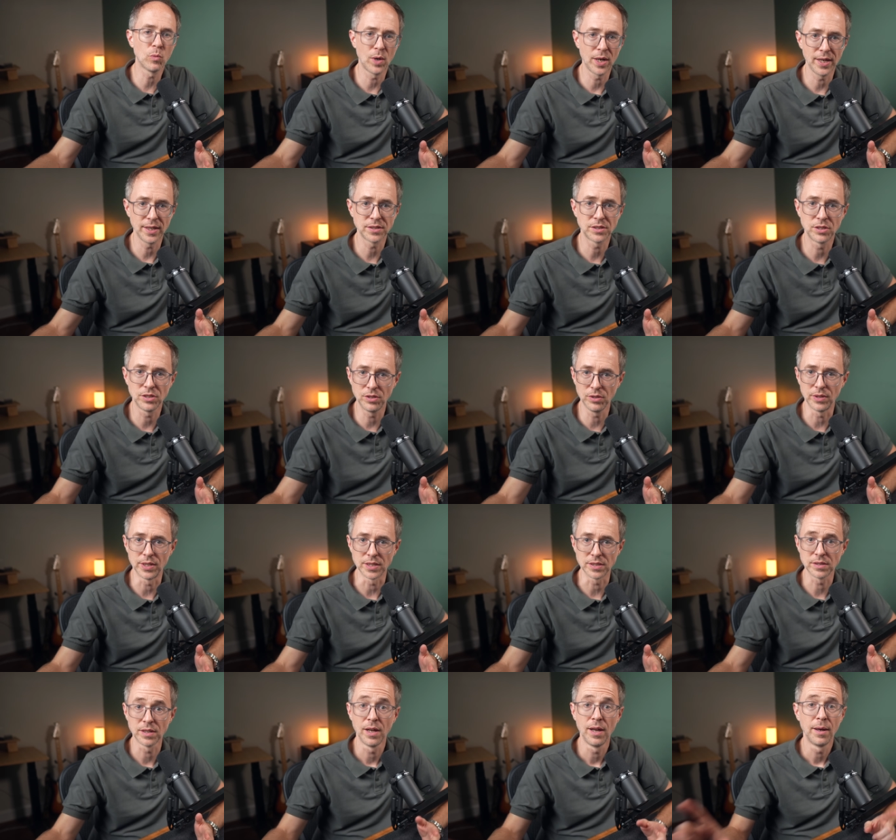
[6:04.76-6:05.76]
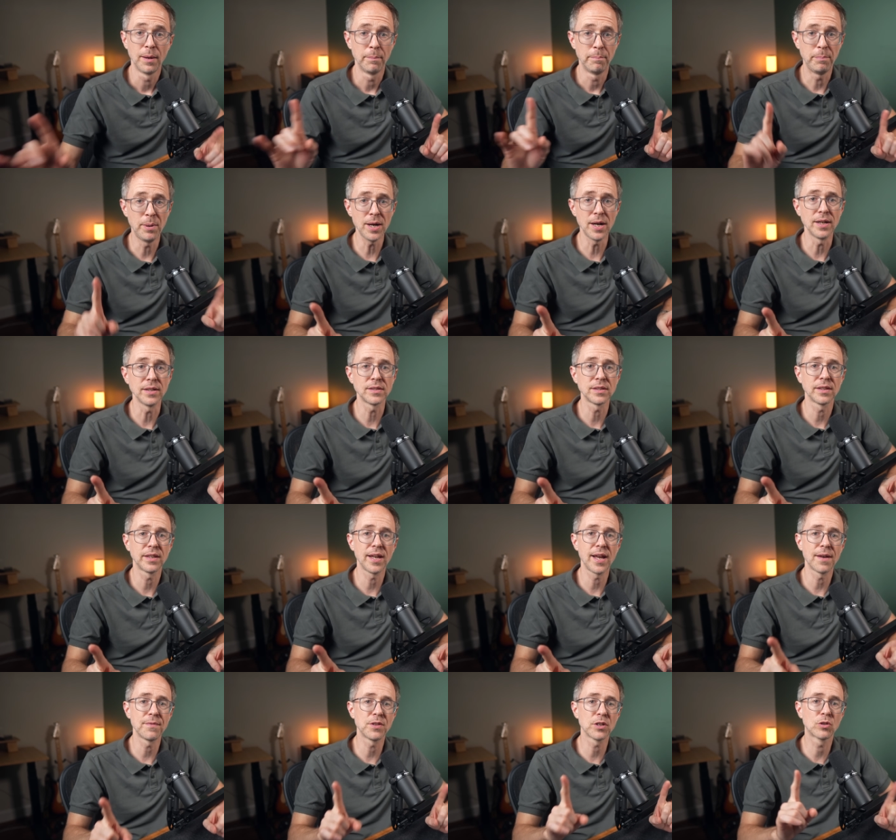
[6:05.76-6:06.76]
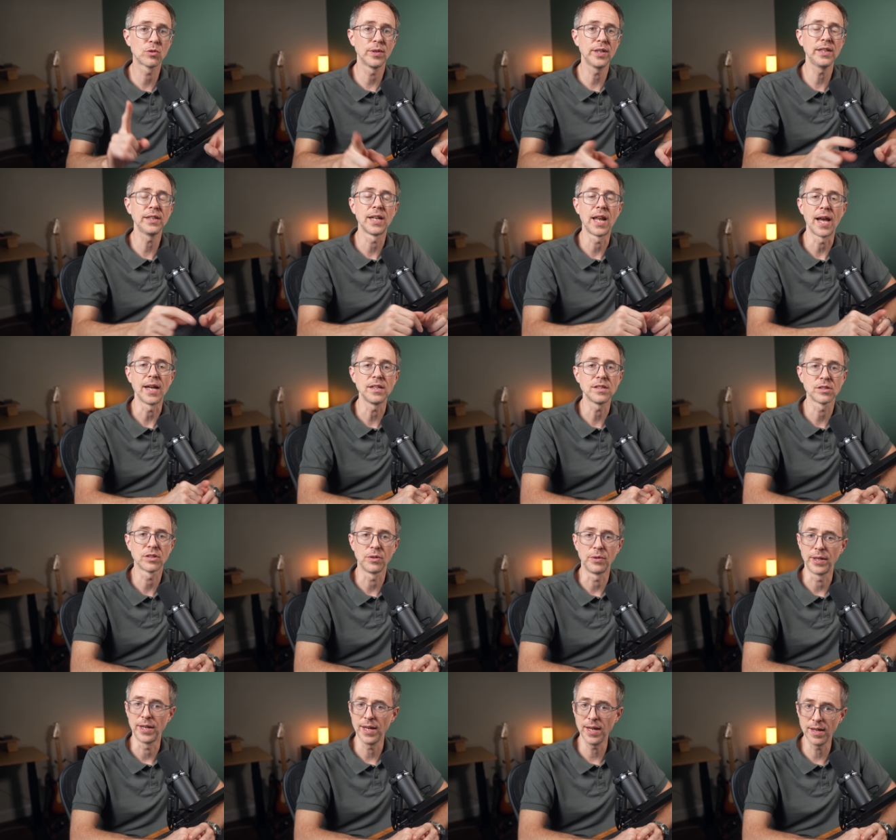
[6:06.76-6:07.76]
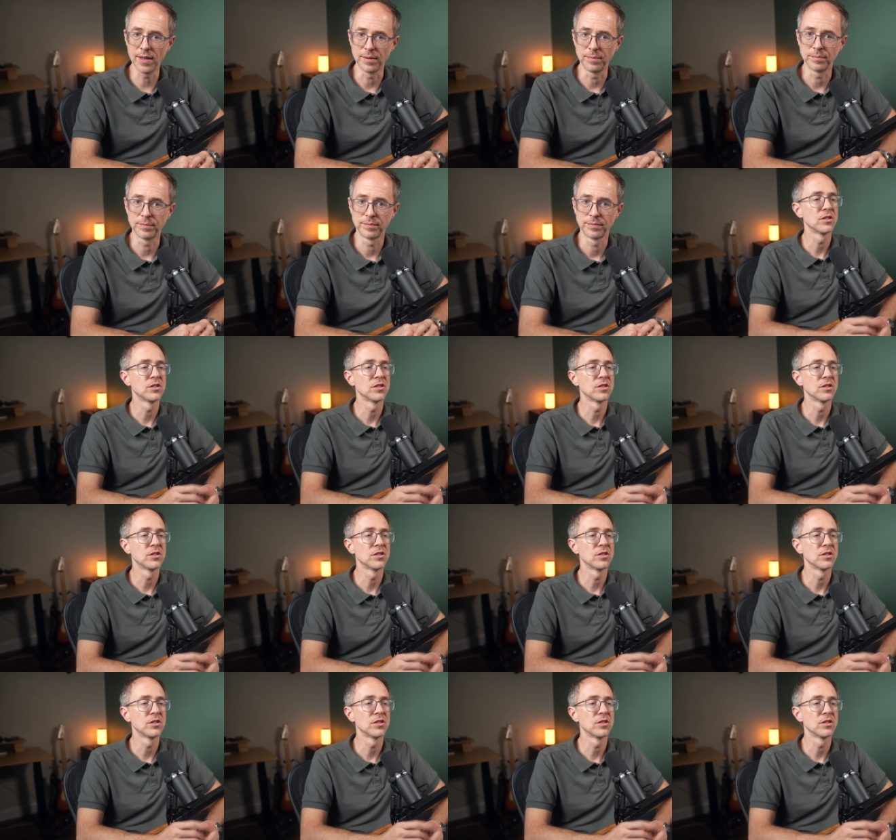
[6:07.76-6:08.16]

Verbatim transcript: ways to do this but they have the green light to go ahead.